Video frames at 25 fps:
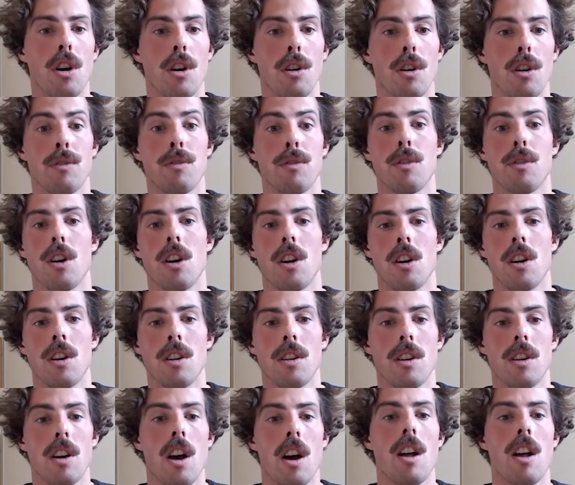of
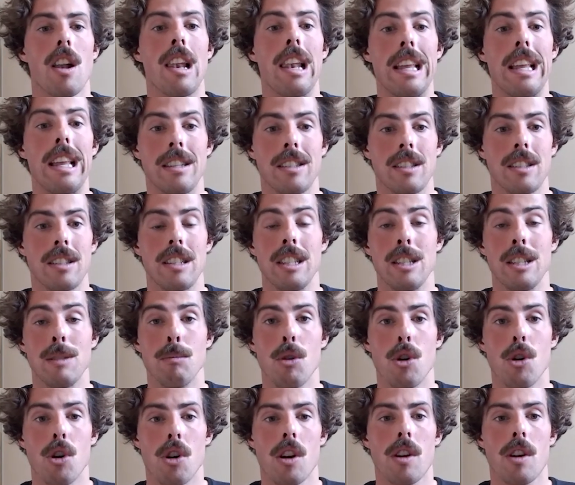uh, less is
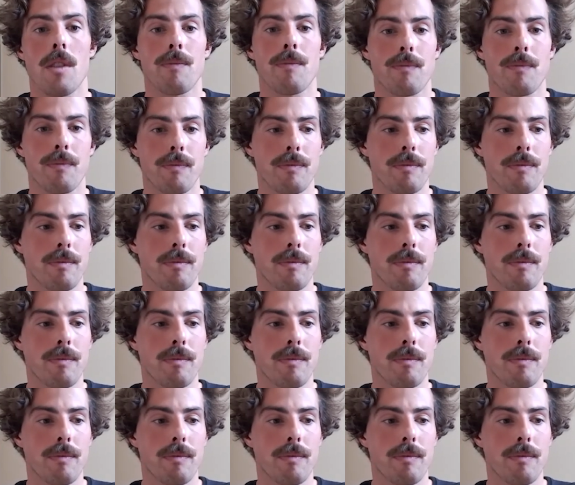more.